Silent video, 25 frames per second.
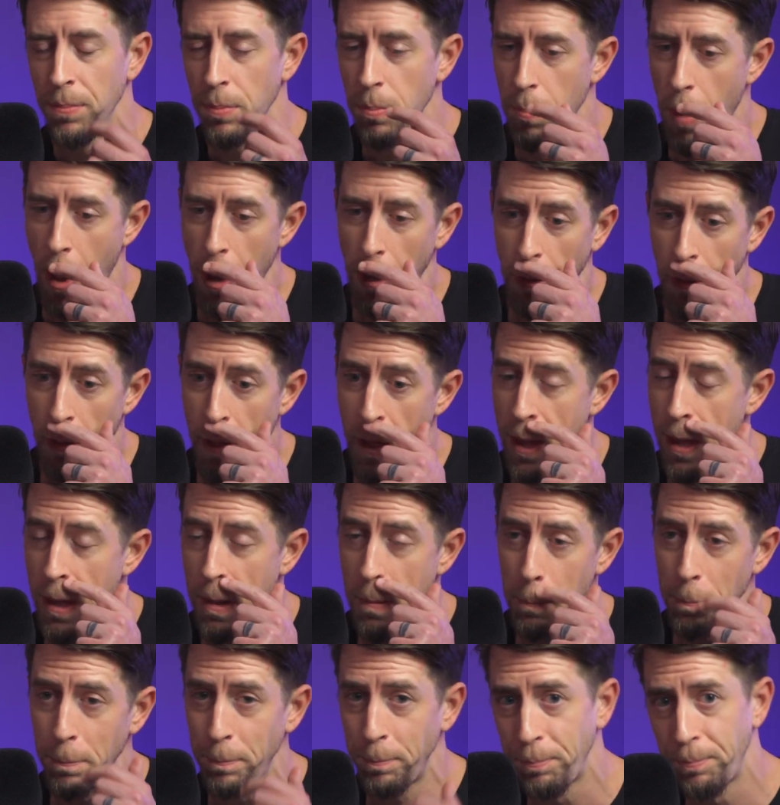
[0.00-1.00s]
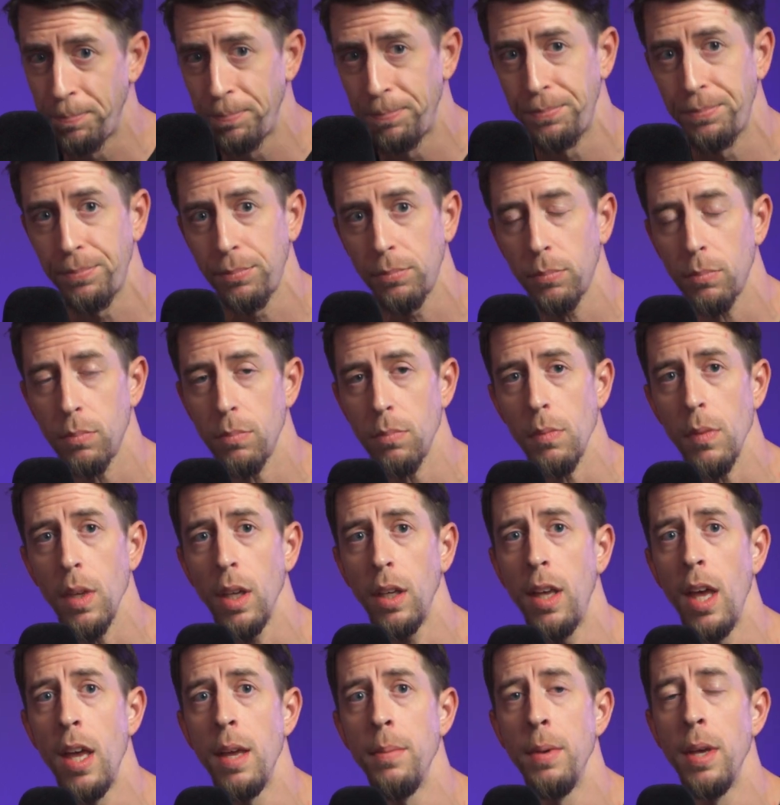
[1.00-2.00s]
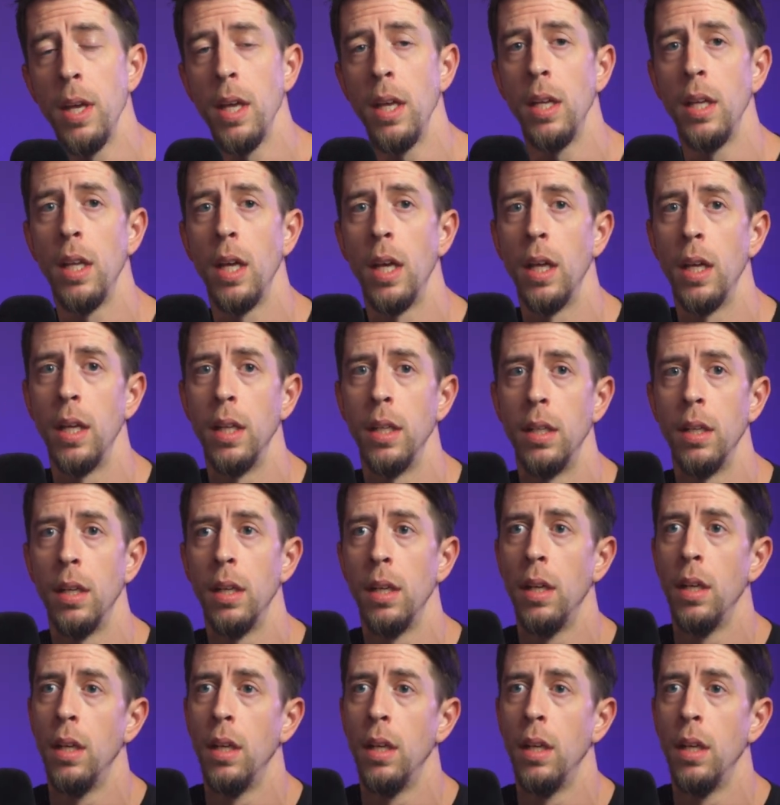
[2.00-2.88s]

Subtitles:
My client came in and